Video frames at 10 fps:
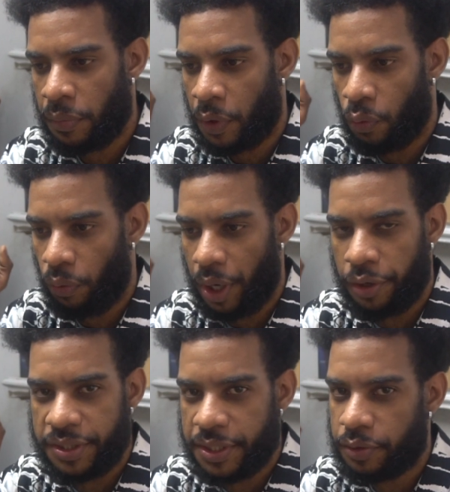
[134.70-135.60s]
Why
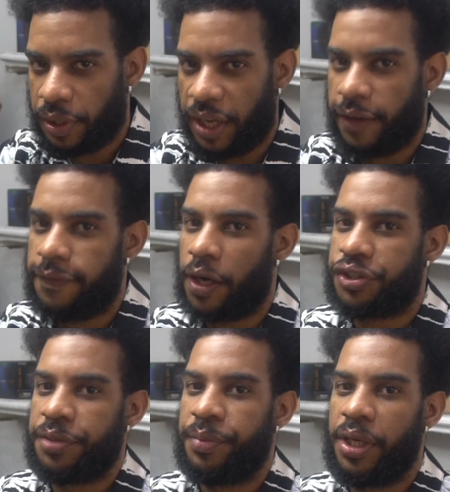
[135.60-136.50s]
does this look like a
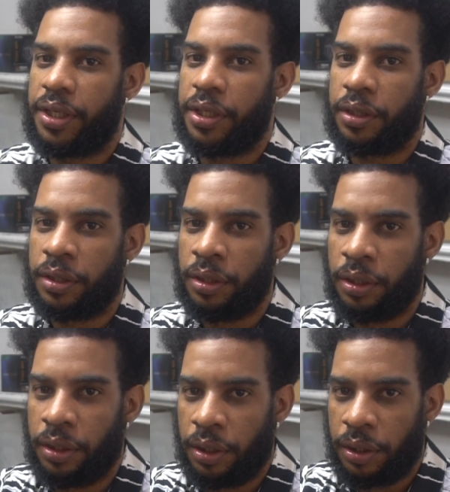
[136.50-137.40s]
factory making
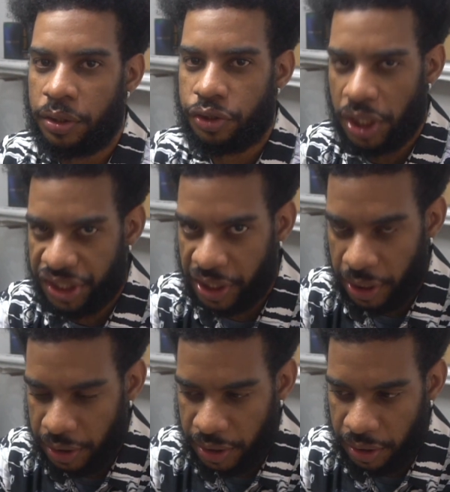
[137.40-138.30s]
trash
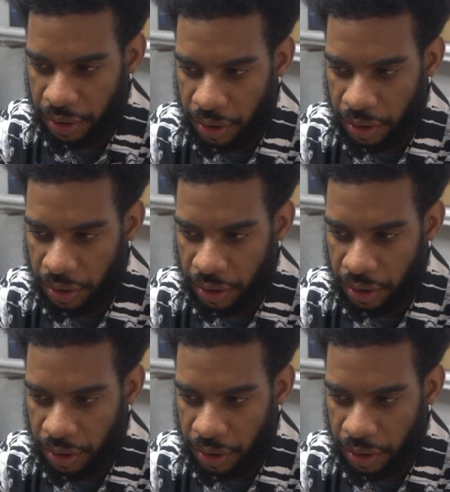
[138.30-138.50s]
cans?